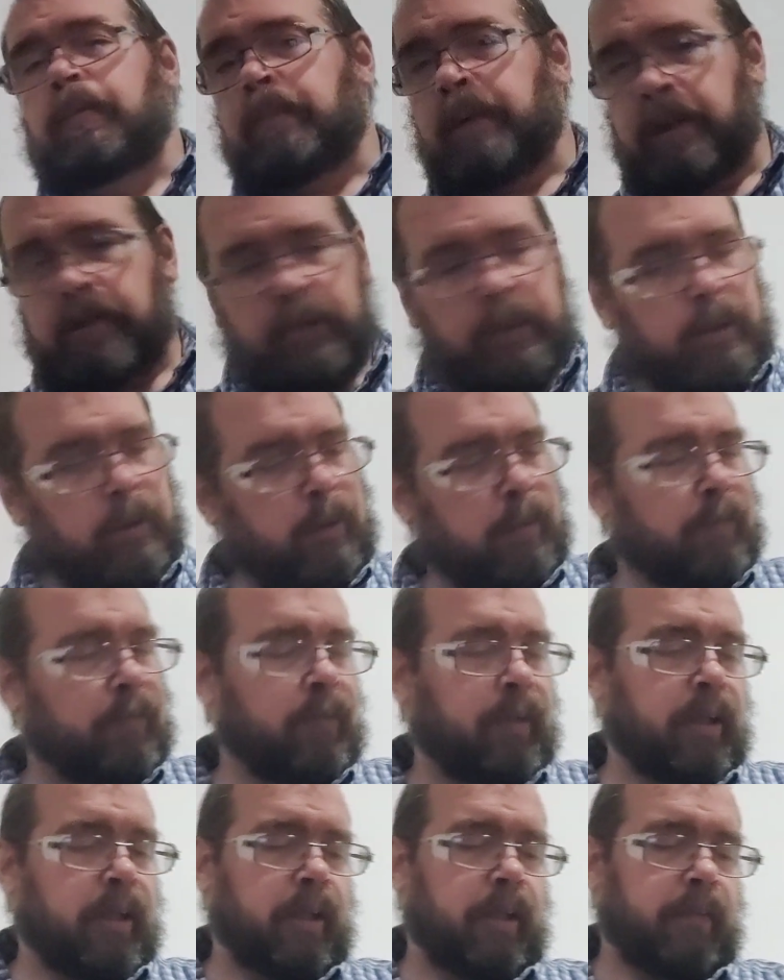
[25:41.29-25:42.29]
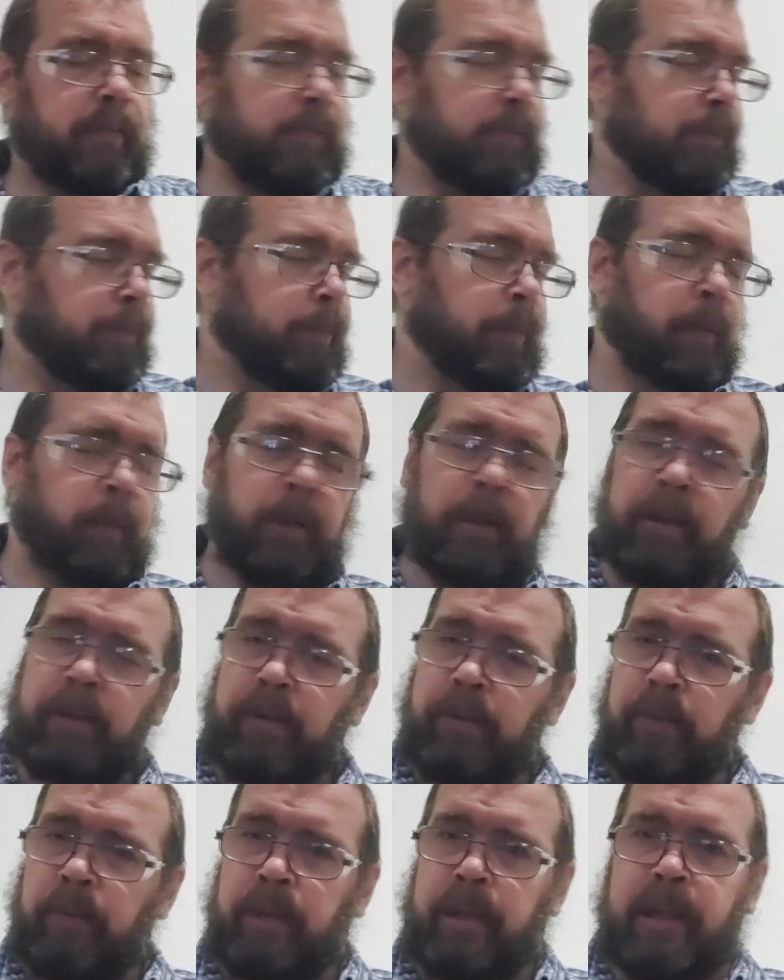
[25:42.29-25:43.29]
Browning Auto 5,
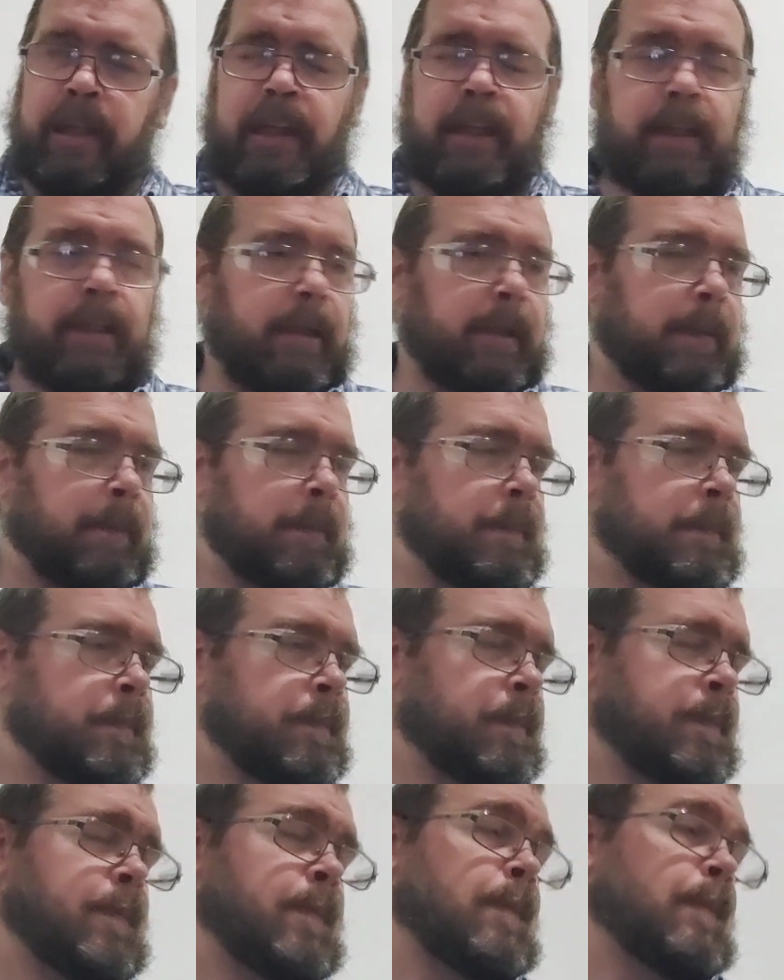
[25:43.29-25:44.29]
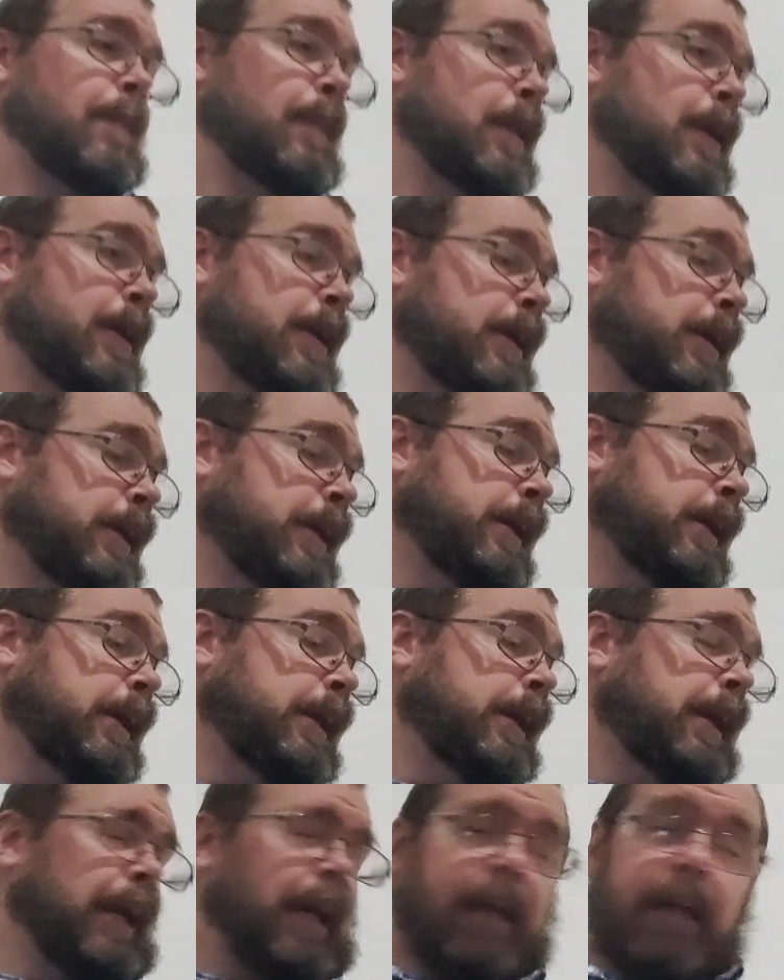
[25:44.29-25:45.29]
Beretta 390.
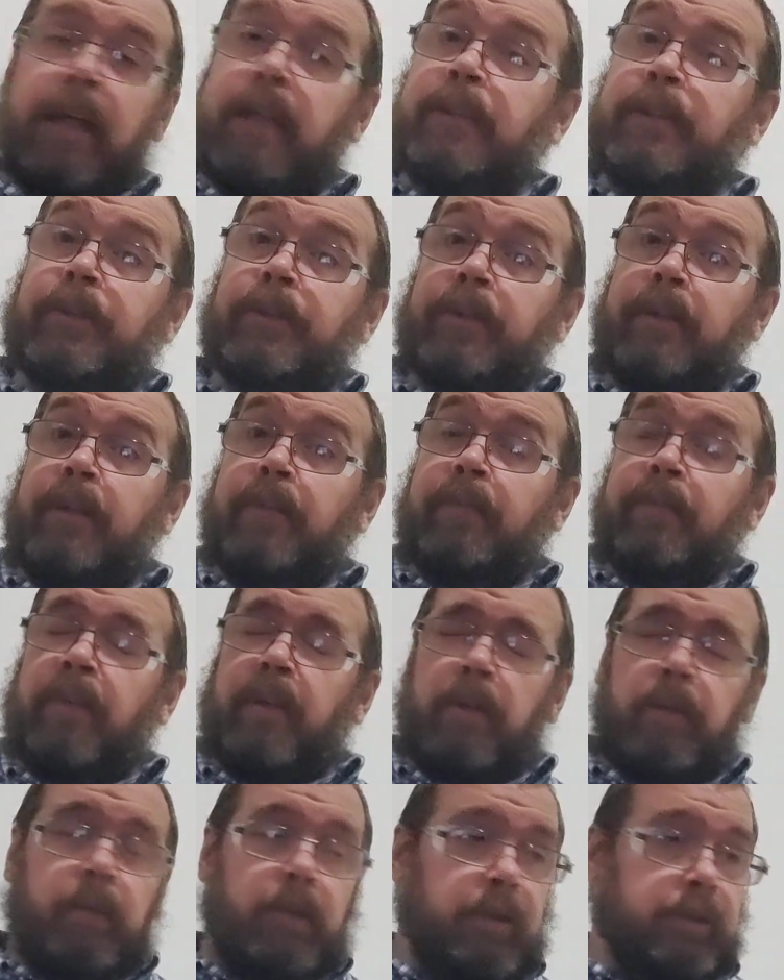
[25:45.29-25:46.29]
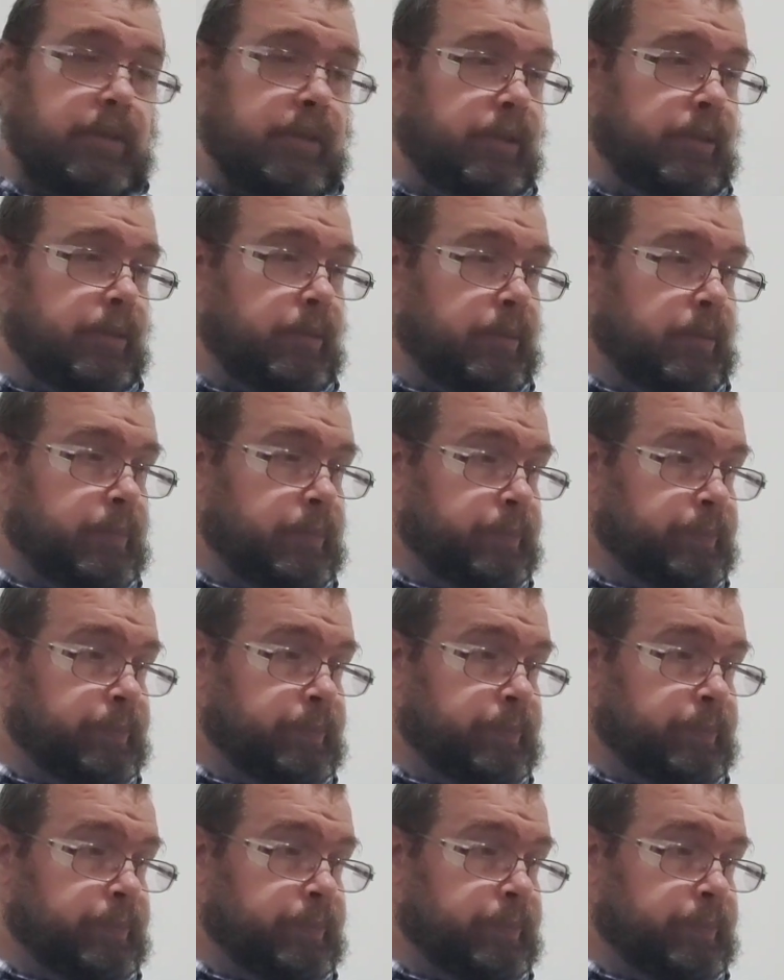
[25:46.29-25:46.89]
And I shoot them very well too.